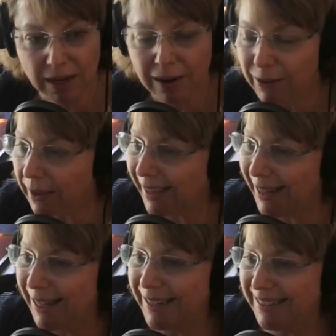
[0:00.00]
on all the
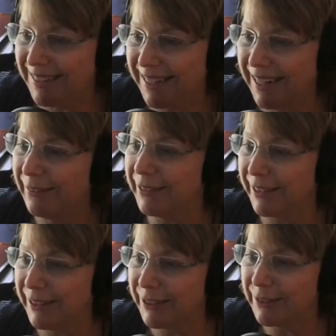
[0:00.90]
highlights that I've
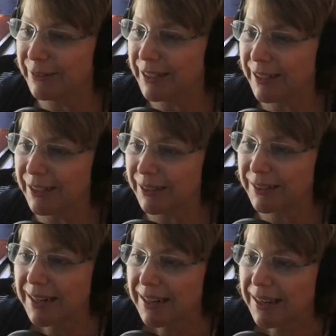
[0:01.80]
learned over the years.
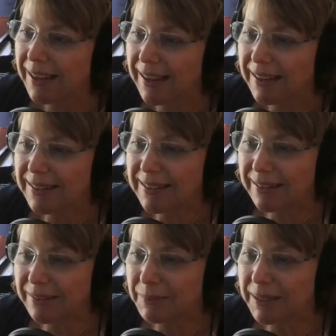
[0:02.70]

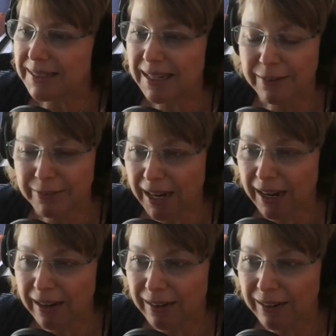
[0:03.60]
So, but
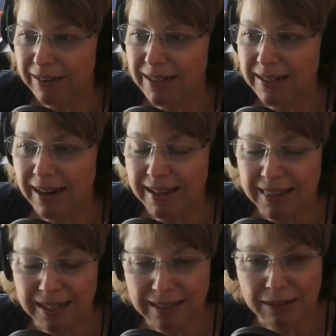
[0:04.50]
self-care, I
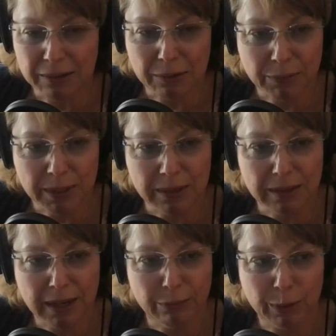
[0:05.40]
think, though,
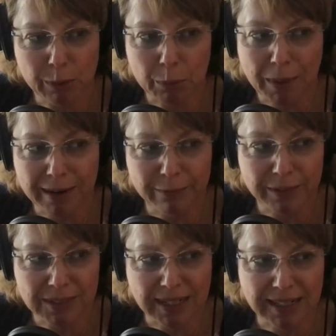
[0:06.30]
if we rewind for
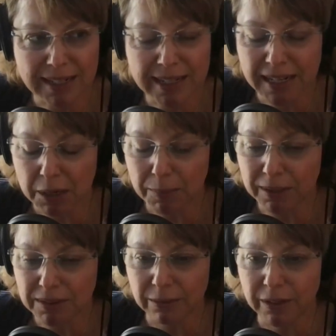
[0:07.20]
a second and think
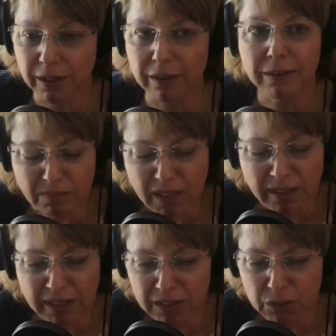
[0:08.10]
about self-care,
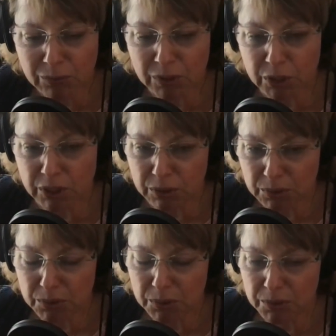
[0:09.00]
it is
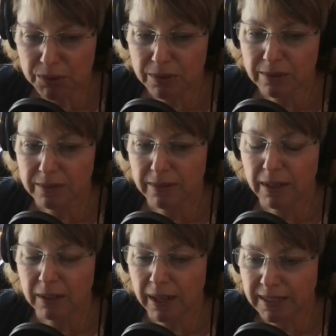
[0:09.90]
overused.
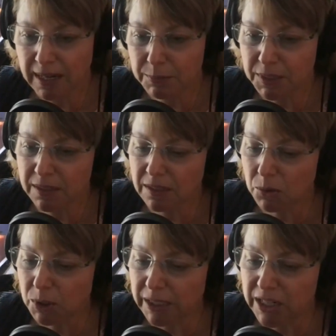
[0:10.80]
A lot of times it's so
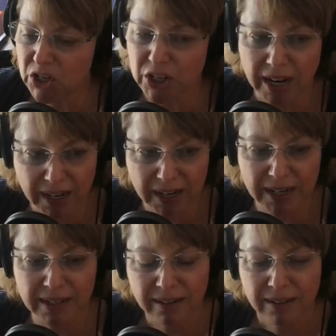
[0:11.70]
cliche.